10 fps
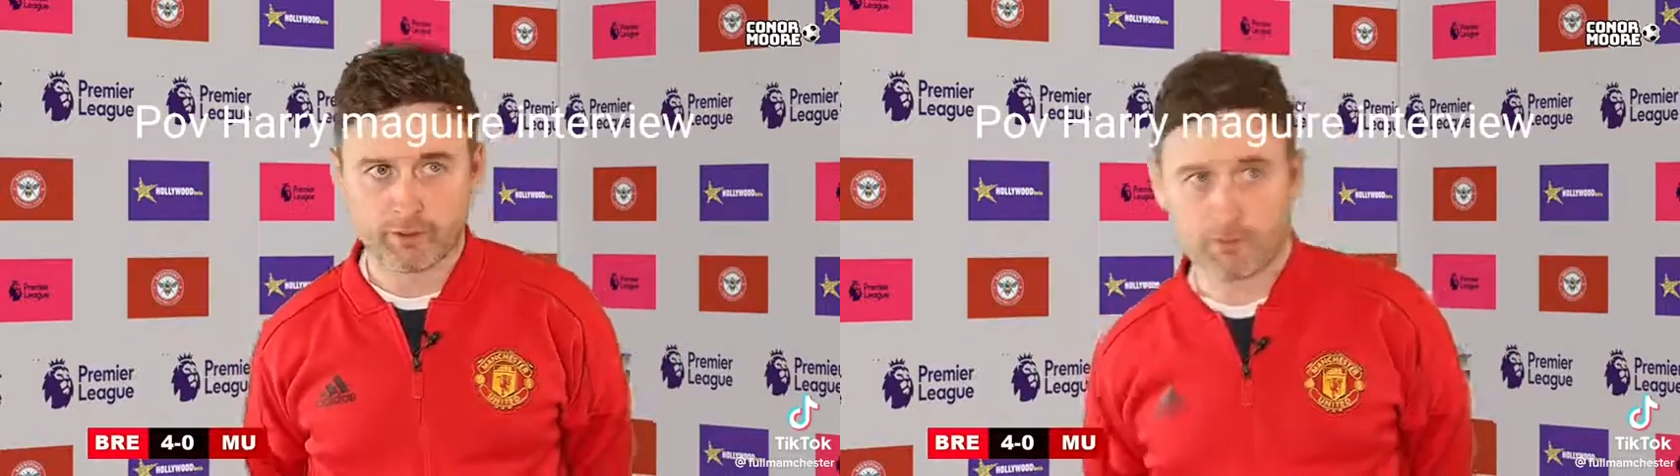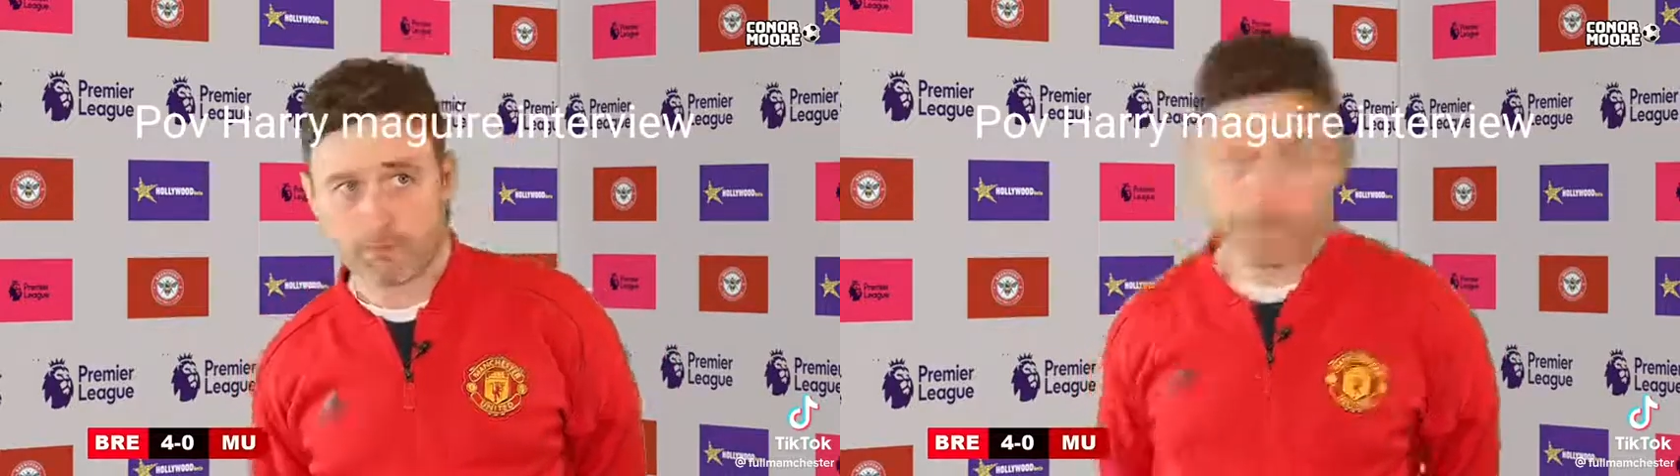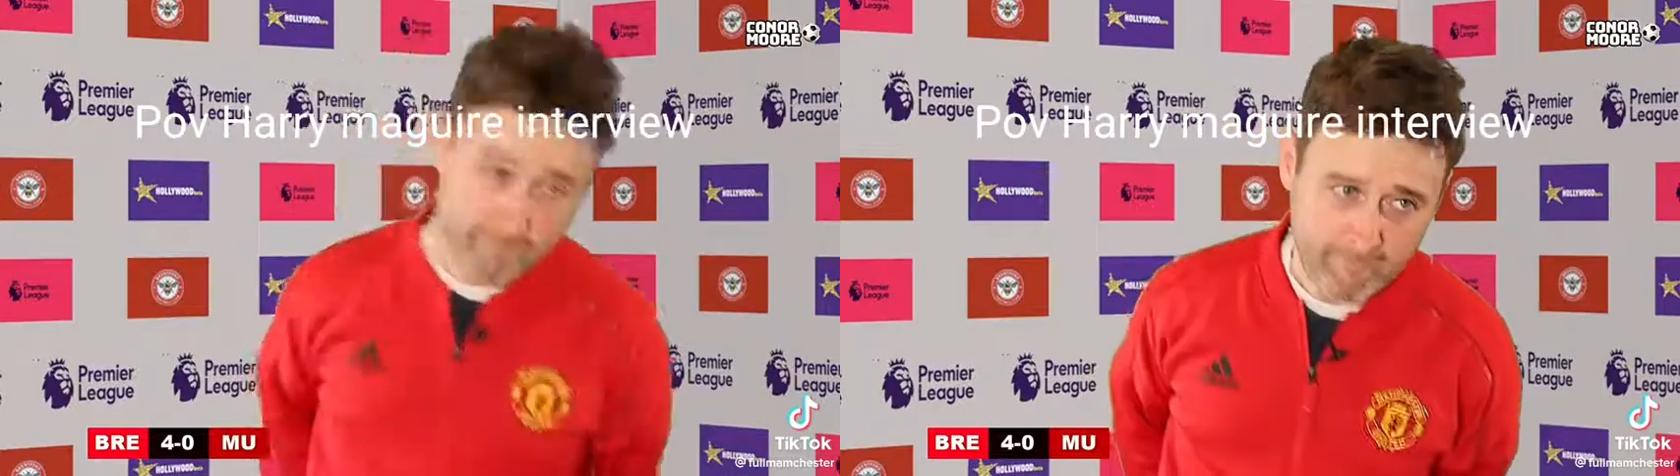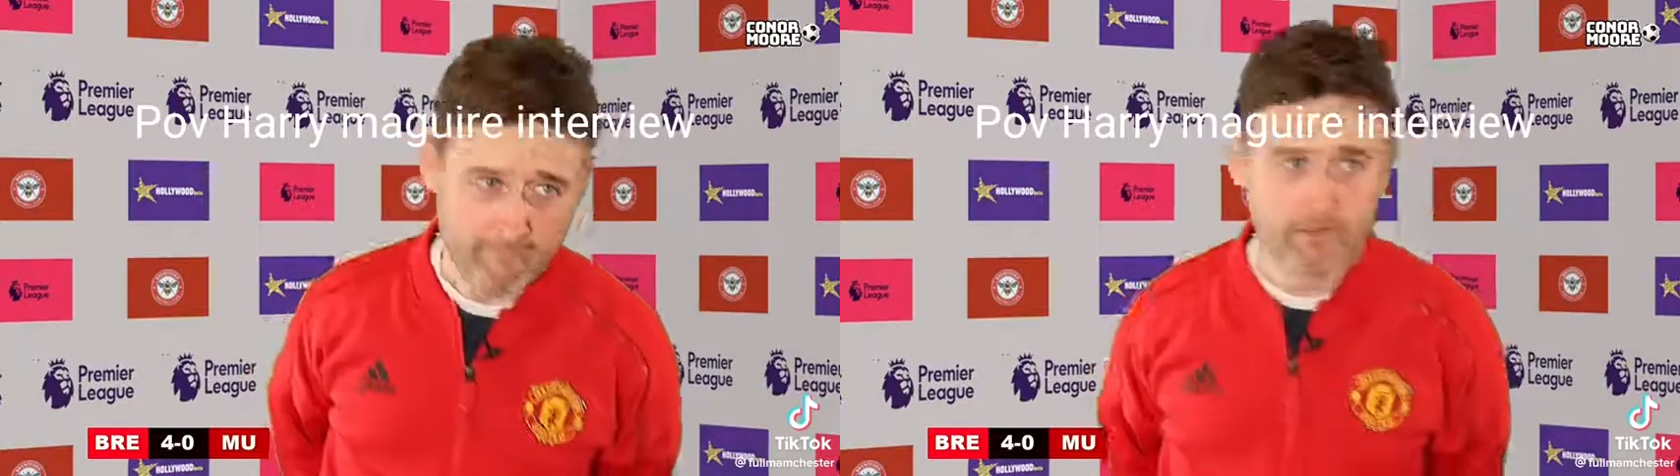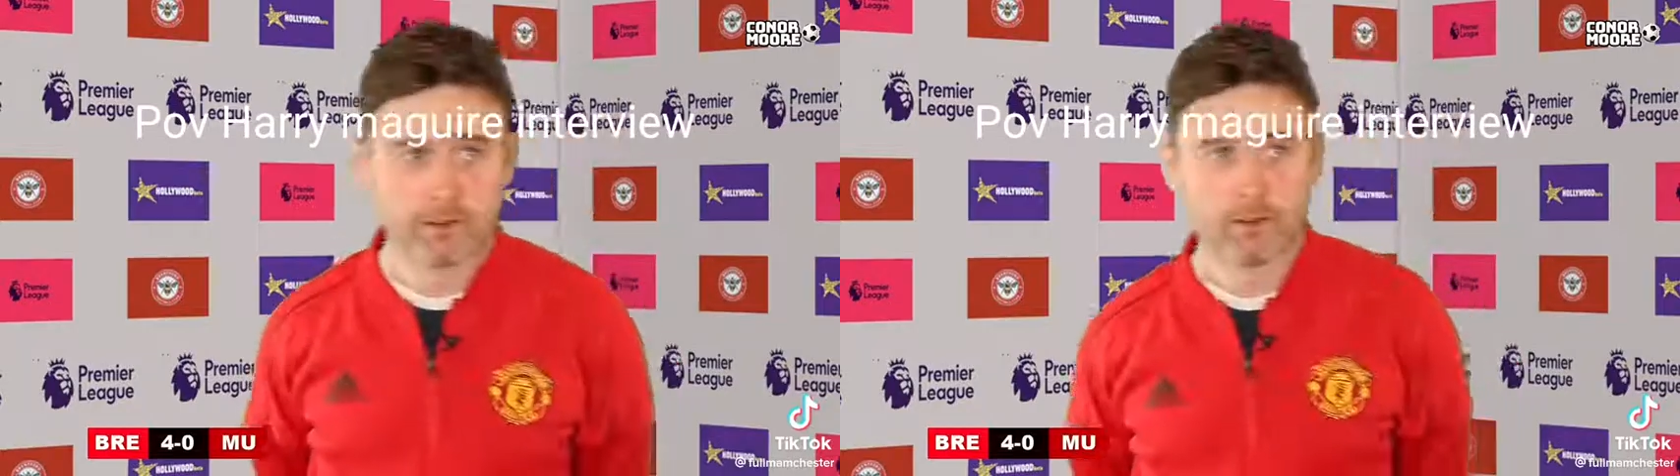
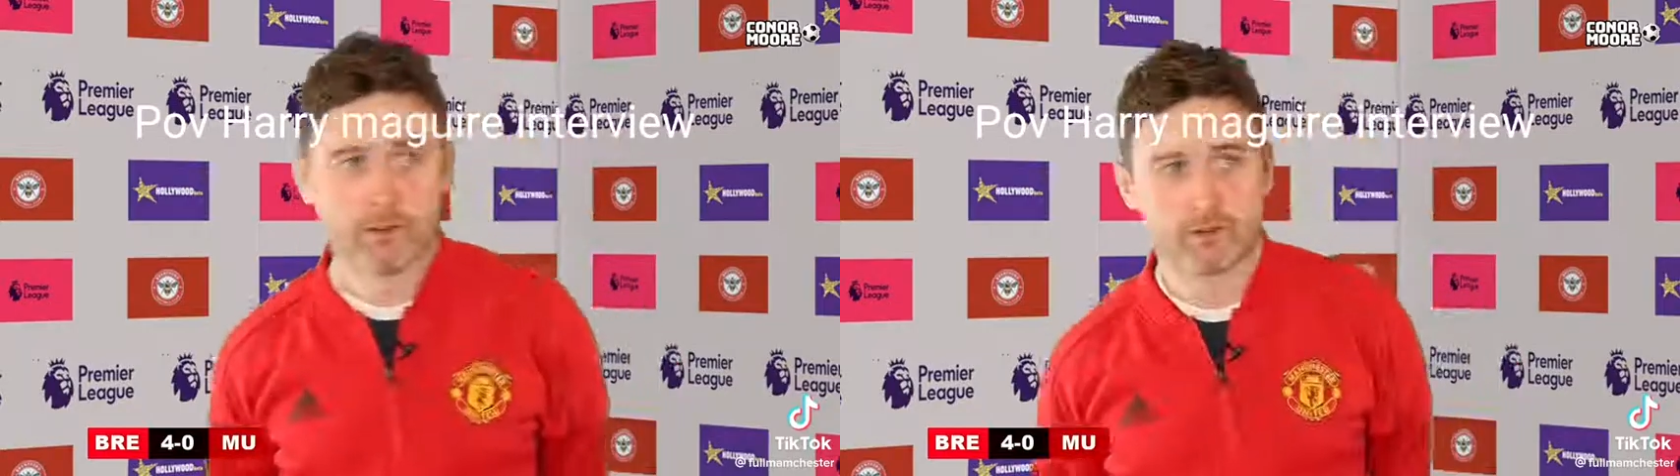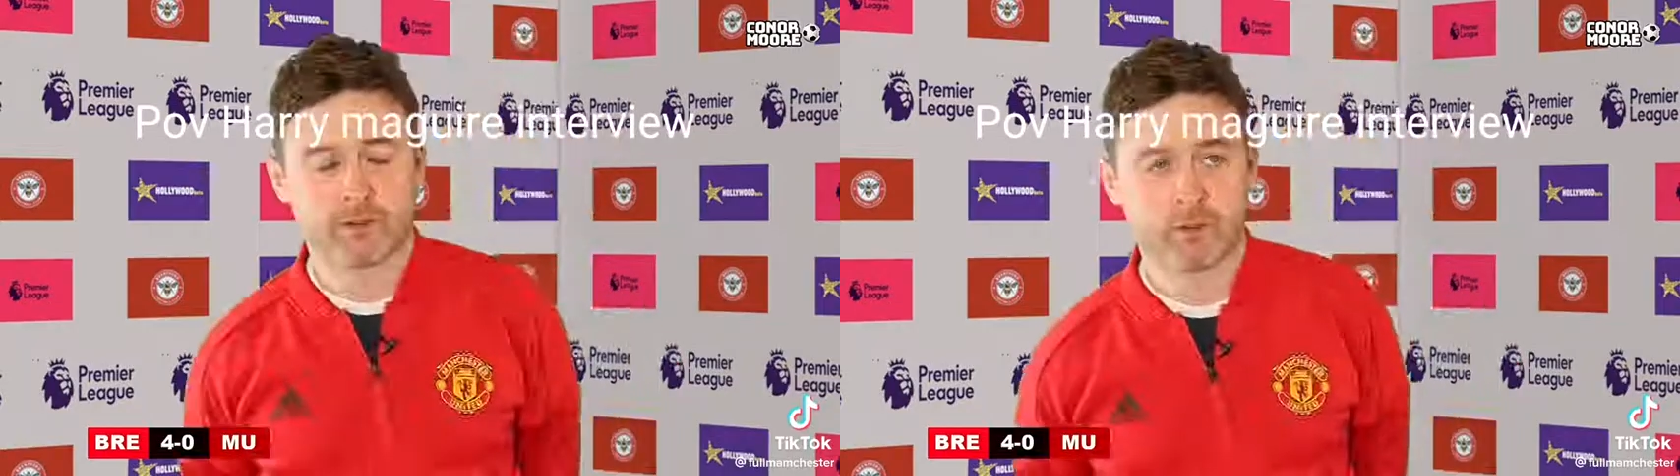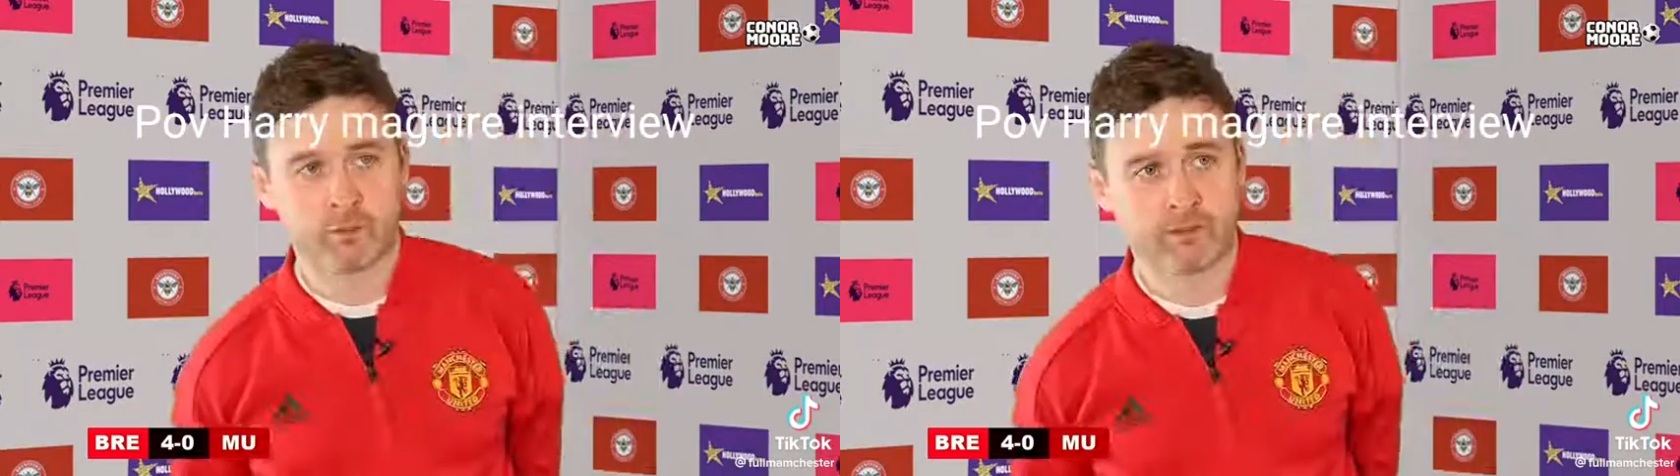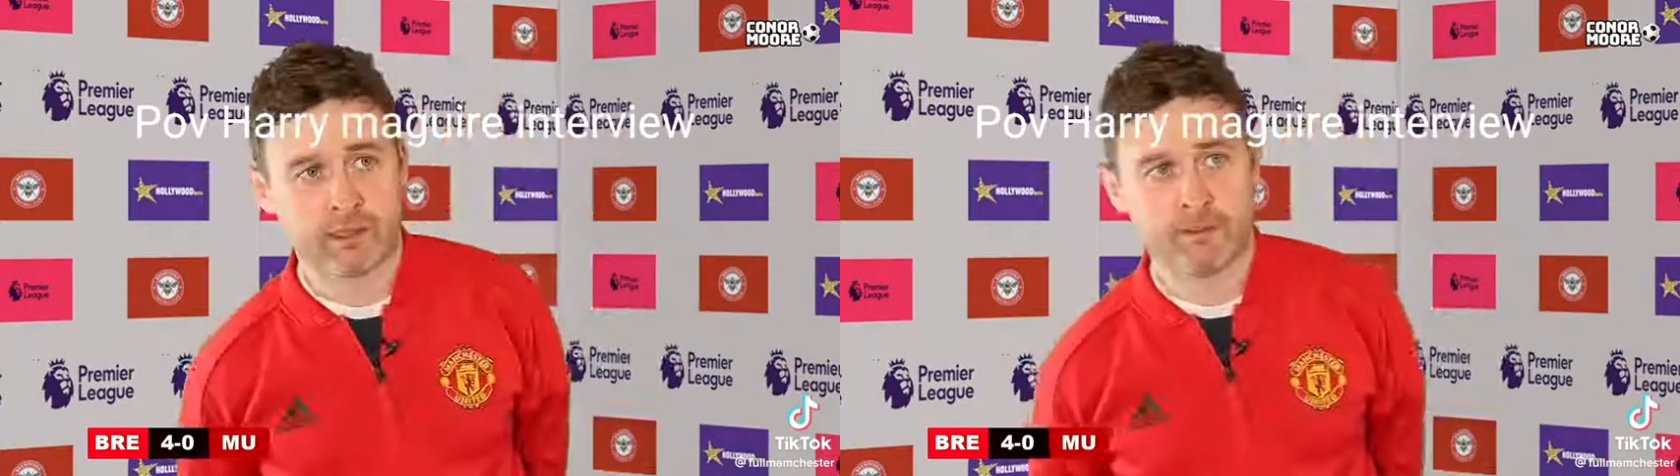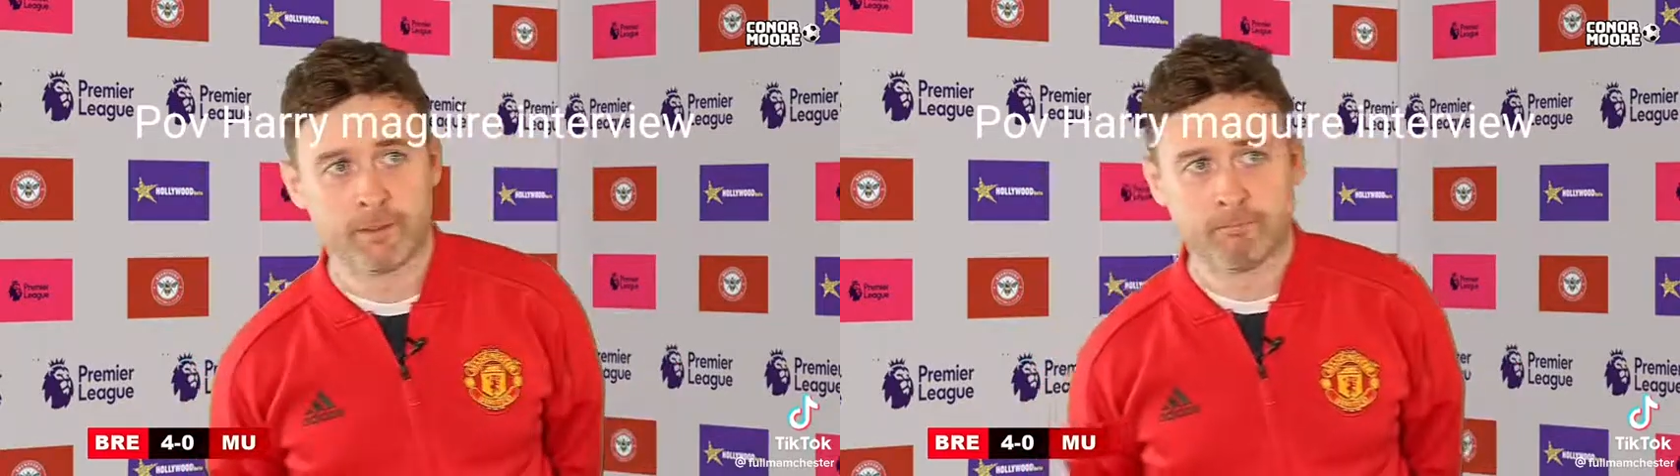stuck me
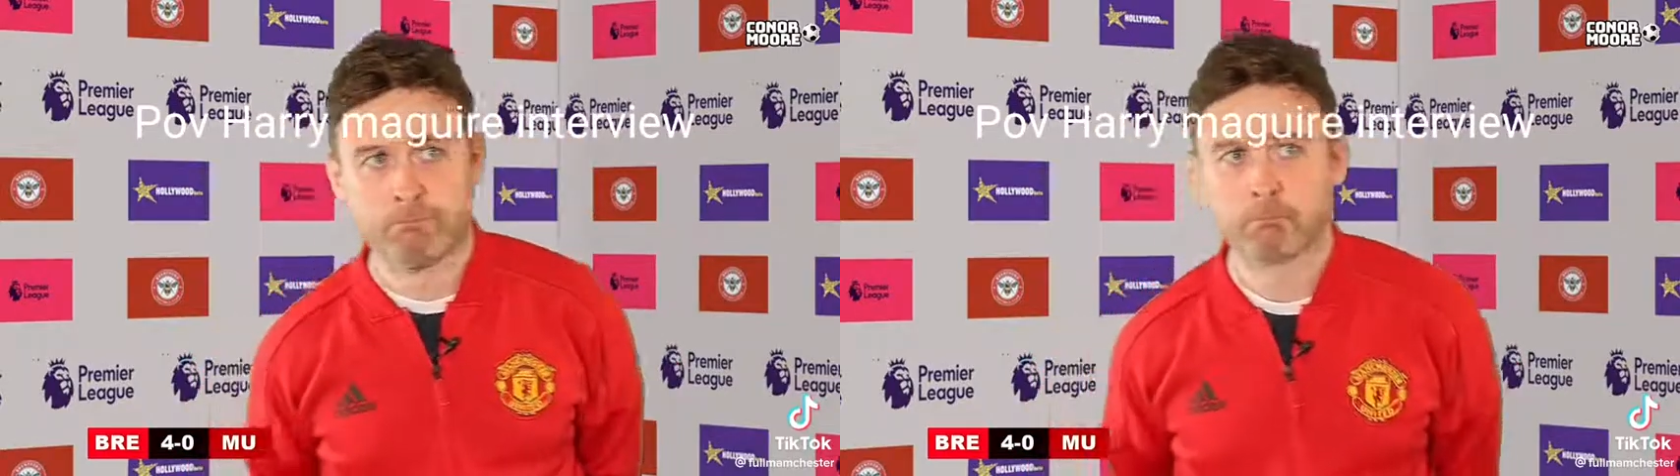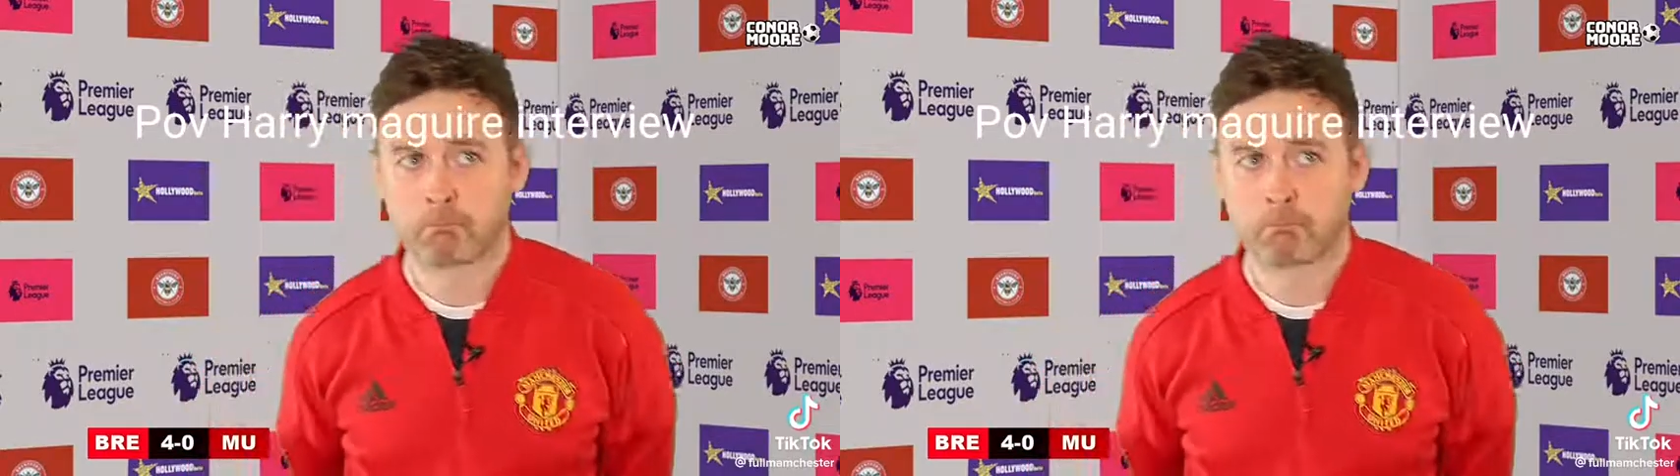slab in him.